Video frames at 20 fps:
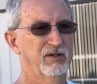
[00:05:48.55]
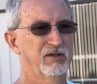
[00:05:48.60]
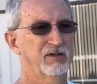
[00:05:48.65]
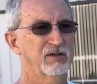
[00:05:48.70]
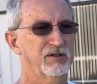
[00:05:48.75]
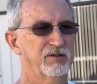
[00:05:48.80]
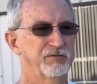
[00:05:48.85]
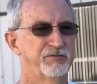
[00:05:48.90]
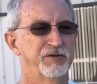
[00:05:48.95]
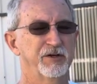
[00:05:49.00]

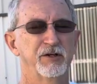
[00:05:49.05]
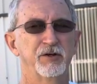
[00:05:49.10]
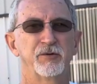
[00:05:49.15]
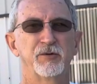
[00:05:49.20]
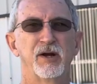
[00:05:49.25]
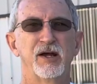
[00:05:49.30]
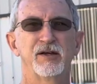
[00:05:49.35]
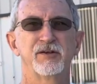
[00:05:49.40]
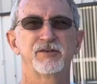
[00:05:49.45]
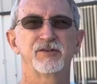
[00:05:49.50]

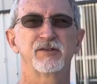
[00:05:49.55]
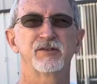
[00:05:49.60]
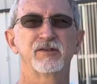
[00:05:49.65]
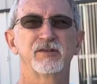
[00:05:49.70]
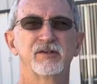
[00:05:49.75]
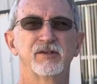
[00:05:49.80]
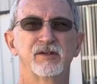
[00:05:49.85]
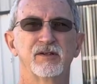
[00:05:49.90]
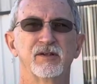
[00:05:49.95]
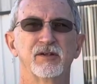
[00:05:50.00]

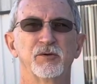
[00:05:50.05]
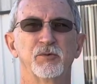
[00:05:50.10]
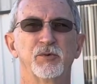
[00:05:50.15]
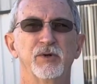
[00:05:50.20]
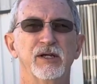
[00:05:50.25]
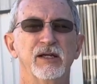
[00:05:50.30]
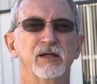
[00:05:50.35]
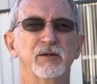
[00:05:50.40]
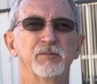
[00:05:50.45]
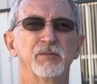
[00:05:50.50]
configuration in the
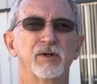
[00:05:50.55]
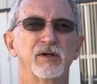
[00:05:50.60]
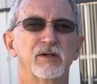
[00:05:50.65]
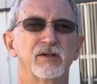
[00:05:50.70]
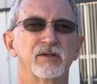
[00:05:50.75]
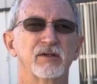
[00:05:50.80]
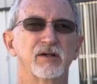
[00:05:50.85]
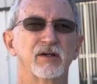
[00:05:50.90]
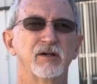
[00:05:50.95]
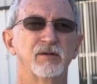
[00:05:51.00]
wing, but
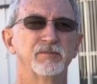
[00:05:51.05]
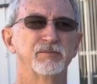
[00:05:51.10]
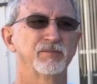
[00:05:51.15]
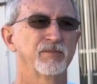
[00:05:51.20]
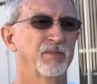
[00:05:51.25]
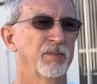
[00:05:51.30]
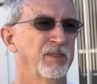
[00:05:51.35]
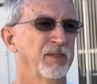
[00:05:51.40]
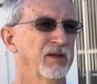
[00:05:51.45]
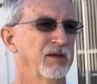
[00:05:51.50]

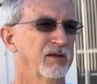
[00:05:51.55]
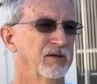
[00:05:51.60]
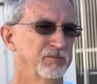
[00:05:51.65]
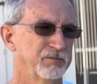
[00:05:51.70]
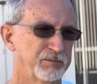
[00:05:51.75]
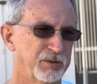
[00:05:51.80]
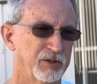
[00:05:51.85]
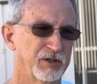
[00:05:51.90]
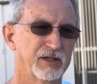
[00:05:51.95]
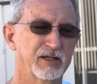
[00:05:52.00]

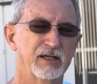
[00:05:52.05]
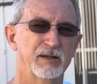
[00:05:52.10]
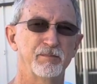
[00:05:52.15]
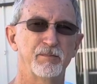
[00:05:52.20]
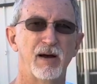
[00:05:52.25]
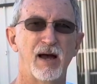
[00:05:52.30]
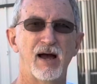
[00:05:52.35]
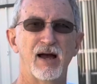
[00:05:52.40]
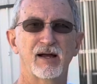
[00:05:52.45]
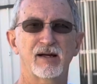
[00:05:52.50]
pulling it
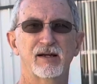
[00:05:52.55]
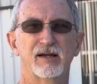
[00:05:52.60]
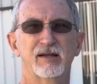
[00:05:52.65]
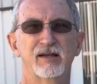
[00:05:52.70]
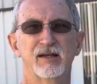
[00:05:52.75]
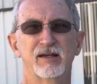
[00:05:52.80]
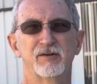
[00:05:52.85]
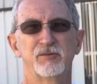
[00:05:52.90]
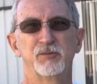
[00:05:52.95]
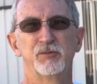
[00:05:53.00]
back, I
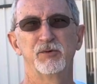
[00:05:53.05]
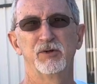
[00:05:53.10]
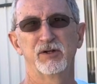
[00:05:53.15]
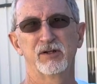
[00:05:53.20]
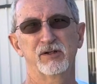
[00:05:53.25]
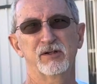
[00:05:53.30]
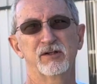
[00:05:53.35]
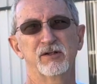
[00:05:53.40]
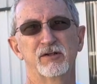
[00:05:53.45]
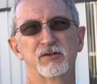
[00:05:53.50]
get a
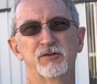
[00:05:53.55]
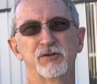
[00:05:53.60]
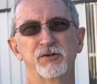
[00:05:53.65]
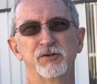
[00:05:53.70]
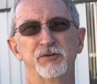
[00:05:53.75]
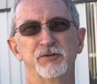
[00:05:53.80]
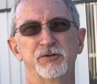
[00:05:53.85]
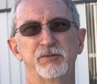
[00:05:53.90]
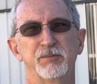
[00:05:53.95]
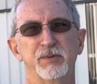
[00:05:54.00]
really good
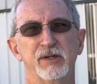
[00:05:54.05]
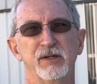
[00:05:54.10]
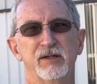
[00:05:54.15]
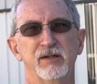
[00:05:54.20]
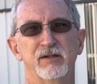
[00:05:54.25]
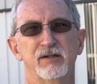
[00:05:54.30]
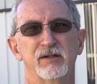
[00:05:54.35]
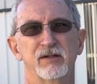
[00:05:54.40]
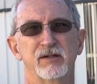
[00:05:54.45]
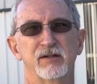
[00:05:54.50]
cruise speed.
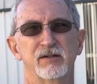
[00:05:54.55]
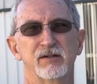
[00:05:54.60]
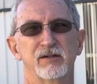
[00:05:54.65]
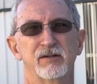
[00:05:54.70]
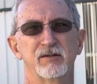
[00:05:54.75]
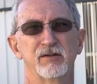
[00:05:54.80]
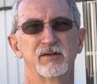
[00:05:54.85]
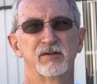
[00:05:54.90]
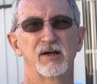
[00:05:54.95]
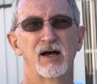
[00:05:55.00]

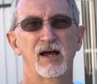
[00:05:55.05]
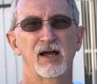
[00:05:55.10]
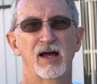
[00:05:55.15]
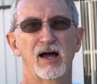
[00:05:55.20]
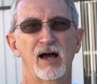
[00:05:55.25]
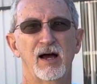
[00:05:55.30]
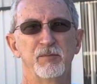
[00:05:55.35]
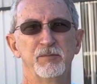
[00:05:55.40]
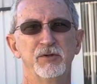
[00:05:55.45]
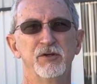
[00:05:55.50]

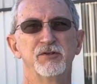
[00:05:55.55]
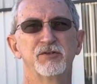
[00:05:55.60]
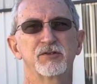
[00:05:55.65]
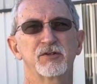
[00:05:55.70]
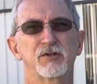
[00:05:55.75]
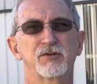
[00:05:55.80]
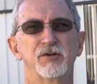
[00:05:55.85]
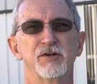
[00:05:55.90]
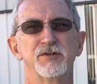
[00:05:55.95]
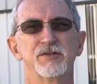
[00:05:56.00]
I'm used
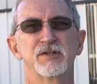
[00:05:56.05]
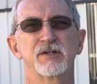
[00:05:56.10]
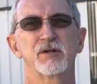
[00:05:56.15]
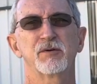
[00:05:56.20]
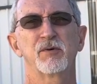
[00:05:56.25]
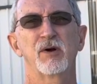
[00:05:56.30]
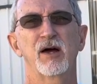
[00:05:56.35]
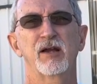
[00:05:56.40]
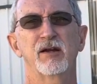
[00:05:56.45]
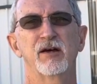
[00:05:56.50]
to cruising
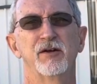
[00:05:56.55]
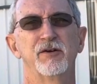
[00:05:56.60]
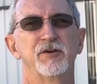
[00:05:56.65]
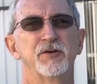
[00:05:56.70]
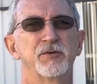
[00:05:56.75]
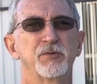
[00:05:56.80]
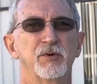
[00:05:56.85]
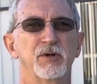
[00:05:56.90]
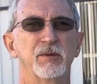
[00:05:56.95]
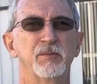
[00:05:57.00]
around
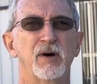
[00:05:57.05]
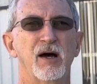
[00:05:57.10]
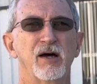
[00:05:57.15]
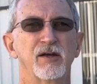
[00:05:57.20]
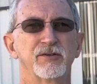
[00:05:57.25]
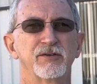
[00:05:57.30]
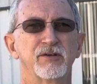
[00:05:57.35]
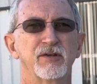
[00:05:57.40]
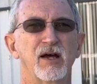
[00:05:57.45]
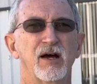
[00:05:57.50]
120
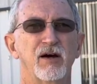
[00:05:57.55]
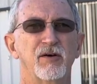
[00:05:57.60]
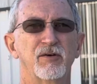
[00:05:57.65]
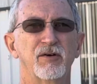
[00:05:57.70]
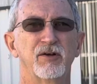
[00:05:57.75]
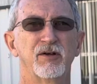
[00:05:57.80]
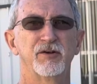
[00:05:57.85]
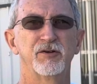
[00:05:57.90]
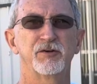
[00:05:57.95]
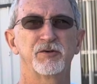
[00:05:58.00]
miles an hour,
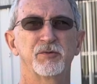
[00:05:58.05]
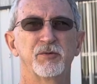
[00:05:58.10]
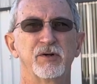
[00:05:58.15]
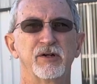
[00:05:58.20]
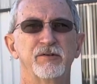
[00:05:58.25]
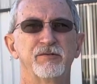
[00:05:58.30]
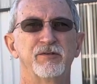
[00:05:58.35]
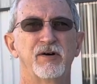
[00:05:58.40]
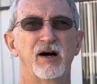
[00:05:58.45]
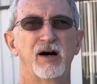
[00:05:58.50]

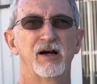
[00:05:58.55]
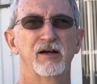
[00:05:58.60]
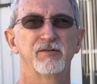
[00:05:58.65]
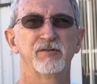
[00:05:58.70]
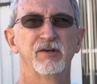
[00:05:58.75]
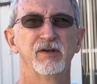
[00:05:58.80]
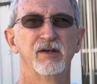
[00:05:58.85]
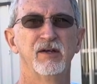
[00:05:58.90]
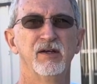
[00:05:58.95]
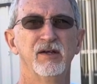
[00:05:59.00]
125.
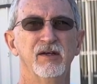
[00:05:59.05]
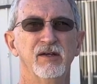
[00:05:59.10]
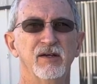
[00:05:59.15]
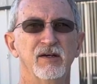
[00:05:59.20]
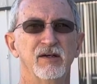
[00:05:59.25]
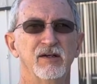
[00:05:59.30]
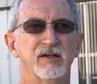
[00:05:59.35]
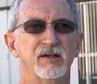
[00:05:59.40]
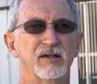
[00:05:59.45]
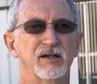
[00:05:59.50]

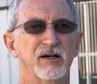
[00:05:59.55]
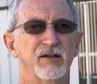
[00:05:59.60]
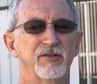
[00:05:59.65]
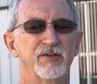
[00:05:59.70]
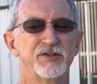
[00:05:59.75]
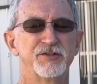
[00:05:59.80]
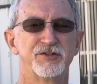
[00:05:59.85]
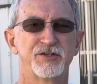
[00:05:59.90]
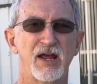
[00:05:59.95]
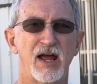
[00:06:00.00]

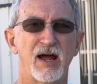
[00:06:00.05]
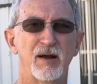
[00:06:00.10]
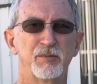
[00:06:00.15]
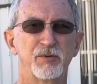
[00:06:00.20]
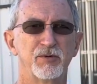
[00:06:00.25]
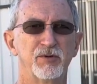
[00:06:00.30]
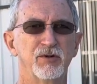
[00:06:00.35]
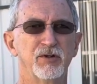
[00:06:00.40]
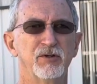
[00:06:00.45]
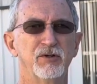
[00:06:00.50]
The
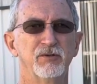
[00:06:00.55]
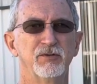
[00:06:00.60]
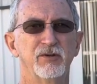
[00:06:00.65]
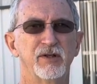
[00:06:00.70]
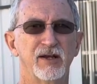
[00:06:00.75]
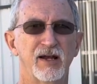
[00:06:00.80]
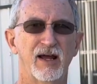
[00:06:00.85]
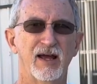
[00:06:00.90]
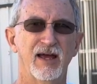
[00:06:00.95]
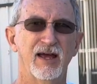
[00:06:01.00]
Jabiru
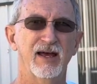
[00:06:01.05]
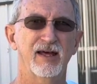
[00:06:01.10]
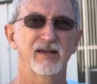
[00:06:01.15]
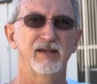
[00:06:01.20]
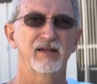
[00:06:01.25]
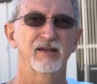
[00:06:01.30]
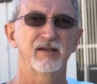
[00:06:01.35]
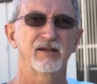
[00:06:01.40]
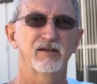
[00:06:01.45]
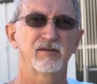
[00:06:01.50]
that I had
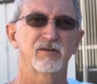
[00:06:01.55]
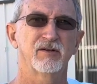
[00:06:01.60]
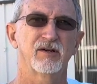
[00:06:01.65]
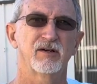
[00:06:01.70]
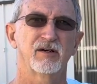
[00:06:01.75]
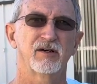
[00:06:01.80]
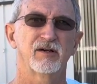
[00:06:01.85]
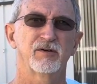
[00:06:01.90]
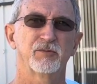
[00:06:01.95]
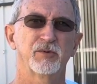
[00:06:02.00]
in it,
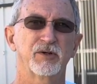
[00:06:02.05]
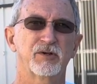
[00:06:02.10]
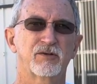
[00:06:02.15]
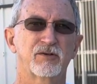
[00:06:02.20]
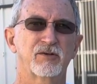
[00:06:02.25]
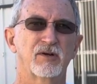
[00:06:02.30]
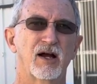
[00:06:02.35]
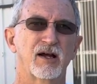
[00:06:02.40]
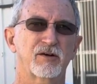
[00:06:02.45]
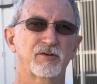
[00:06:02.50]

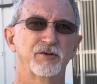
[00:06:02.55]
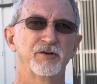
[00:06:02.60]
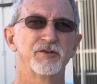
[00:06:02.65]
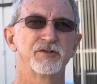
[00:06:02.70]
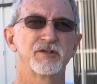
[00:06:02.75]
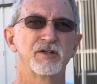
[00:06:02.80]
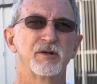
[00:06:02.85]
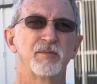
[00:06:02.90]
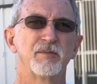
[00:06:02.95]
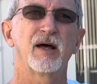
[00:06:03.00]
I
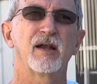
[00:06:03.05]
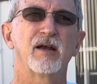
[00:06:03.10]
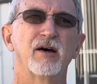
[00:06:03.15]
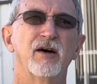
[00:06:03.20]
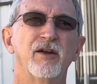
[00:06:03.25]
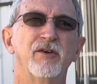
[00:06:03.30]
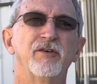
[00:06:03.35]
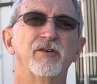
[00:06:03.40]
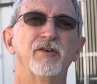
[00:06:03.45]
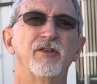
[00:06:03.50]
cruised at
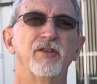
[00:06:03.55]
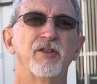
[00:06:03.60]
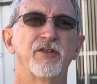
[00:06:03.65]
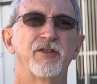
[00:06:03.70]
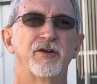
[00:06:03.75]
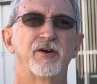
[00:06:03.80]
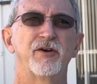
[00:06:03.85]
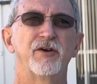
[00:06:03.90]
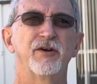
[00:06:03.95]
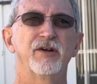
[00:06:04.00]

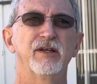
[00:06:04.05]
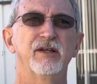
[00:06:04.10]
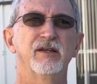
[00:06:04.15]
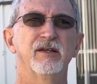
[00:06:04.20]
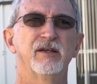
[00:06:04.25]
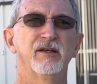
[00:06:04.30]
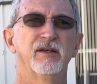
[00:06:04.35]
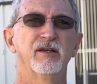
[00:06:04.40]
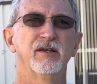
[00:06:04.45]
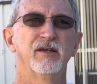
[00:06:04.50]
130,
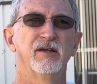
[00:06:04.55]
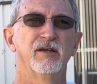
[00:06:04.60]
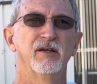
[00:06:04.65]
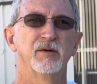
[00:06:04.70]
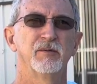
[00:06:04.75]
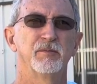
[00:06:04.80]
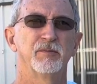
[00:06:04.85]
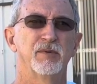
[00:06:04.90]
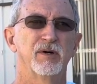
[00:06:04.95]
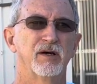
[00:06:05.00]

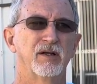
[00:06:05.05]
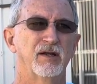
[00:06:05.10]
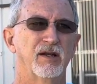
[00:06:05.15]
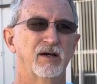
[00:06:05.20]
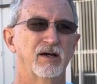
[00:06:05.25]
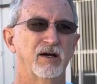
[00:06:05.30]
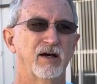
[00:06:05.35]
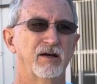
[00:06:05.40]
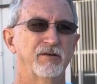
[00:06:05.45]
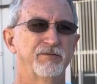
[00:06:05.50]
but
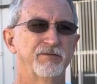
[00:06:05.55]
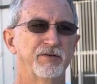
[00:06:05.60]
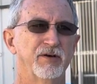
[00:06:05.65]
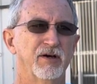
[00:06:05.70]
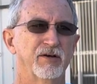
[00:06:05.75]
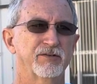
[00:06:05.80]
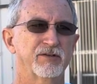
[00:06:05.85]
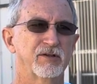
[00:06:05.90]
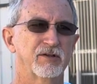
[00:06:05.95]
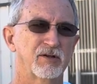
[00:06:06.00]
I
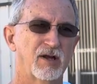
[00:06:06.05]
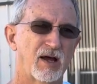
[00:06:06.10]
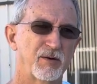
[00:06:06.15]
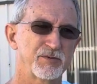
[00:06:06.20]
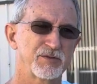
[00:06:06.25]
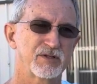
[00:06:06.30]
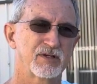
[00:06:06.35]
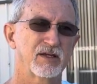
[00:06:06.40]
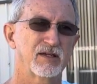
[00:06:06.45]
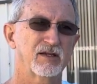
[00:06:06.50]
felt that I
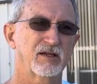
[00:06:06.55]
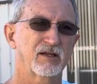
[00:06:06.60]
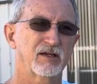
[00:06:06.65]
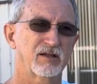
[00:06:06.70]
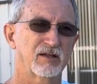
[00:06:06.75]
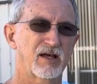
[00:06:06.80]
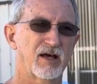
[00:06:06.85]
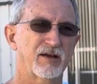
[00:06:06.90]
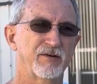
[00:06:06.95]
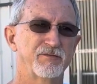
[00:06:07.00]
was getting a
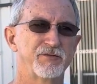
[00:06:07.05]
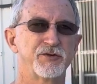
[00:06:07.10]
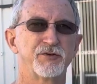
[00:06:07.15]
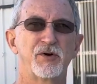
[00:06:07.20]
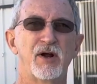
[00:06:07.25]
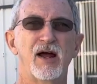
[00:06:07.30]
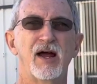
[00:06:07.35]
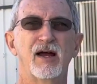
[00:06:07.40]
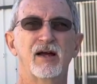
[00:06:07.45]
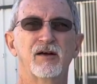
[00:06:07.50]
lot of
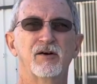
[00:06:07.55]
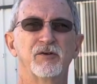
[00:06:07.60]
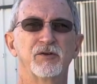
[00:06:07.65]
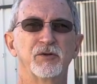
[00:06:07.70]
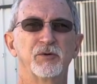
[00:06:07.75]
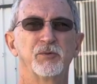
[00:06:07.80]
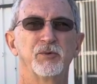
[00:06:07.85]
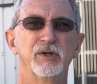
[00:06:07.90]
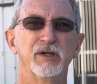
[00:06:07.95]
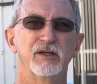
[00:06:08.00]
drag on
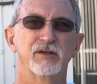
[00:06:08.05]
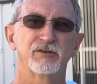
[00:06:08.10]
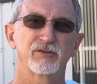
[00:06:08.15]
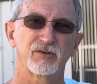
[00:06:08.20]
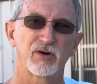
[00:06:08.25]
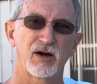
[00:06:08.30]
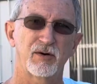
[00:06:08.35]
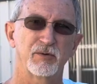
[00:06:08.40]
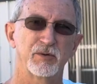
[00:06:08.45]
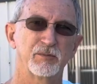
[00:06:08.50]
the wing,
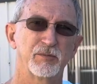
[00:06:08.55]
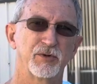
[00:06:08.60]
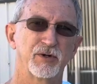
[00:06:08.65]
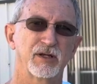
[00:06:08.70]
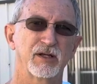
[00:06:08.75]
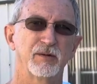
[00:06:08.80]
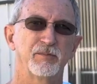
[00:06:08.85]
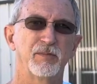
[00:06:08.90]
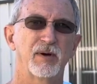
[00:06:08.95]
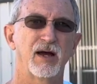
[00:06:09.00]
so I would
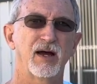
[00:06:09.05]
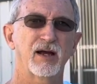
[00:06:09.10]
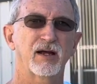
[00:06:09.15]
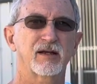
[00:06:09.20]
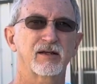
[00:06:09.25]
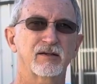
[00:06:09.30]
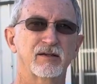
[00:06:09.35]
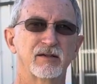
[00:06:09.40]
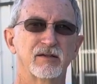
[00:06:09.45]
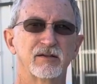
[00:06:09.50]
bring it back.
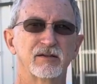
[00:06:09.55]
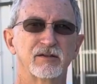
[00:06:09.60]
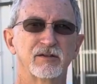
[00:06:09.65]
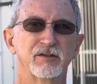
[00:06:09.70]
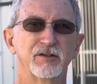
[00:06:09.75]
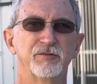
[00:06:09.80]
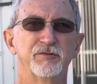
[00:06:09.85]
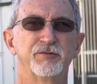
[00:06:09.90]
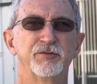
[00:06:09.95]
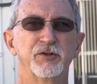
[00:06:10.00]

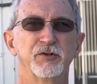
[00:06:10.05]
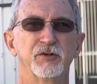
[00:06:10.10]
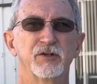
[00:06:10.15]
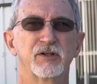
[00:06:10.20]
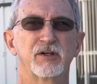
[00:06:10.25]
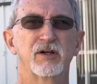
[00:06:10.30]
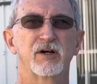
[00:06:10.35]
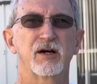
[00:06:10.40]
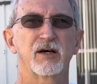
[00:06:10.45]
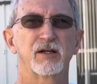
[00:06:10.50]
Good fuel
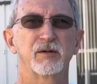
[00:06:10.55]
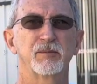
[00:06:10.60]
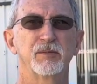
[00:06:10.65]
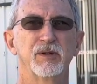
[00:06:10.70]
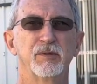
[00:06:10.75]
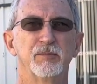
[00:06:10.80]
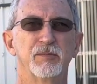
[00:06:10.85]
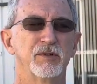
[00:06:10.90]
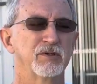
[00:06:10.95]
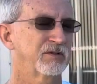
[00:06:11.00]

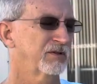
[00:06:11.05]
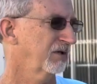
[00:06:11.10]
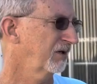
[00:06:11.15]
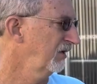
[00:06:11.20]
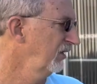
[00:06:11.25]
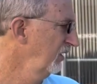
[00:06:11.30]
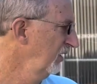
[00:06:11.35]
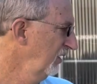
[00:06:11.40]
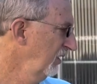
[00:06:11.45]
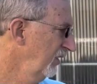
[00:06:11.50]
economy, but
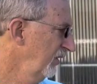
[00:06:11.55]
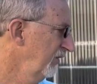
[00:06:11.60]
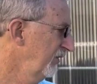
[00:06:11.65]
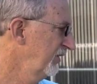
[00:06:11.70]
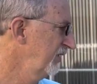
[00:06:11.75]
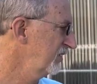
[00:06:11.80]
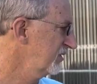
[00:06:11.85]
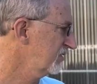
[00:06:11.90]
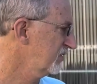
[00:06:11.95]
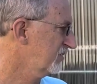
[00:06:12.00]

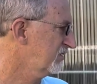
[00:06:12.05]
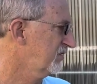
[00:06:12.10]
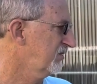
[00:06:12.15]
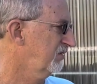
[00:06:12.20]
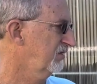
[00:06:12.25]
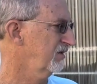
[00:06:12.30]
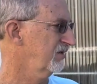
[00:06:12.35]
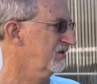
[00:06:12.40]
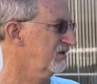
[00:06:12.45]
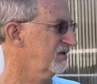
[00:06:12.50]
this
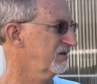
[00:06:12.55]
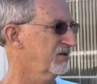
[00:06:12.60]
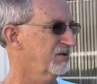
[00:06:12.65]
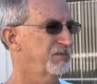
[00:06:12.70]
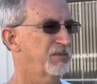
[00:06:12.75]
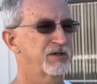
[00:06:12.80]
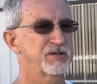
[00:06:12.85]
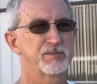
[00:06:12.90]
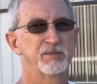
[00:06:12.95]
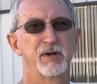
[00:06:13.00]
is a
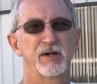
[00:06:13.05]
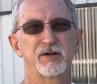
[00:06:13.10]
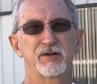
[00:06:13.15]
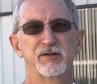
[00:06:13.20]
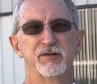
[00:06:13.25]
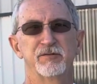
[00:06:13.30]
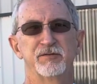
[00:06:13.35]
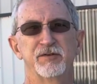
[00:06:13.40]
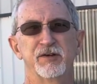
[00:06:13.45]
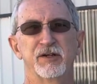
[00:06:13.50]
much better
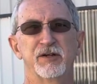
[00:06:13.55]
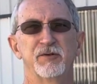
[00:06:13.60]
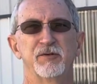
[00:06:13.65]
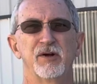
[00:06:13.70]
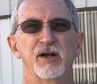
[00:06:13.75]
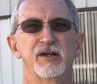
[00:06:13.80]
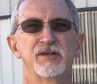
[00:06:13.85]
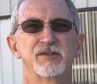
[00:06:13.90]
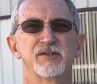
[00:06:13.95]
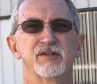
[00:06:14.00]

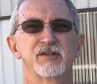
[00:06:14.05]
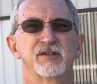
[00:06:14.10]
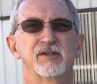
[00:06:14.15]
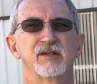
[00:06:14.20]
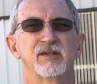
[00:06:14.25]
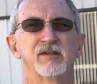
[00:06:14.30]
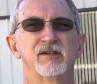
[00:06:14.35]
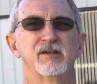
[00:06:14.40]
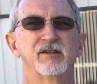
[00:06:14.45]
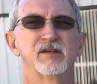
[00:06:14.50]
configuration
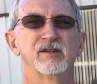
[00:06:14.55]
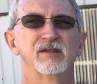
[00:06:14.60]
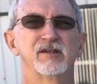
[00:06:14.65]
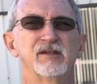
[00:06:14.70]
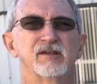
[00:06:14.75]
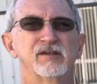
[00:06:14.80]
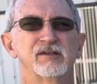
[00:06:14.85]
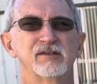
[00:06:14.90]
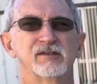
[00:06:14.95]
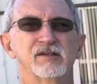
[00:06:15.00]
than
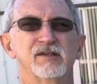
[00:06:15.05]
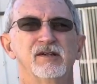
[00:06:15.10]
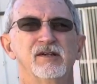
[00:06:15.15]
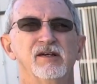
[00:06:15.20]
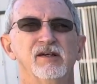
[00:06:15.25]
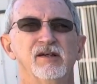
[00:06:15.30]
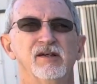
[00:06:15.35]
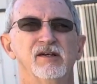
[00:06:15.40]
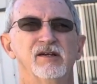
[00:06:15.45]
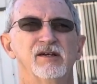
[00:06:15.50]

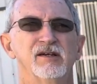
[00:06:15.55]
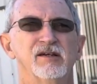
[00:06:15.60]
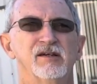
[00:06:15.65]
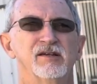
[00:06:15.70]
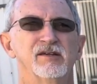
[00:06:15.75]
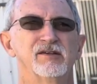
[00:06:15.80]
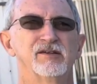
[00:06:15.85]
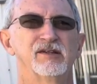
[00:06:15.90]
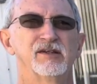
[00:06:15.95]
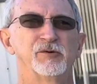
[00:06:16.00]

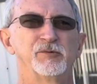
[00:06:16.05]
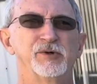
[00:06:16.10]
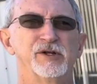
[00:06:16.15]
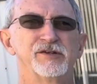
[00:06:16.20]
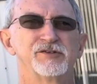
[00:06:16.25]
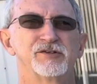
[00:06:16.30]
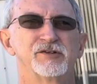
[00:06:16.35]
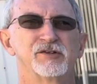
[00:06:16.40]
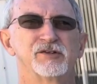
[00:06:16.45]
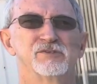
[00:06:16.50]
the
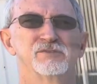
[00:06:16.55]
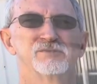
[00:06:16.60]
original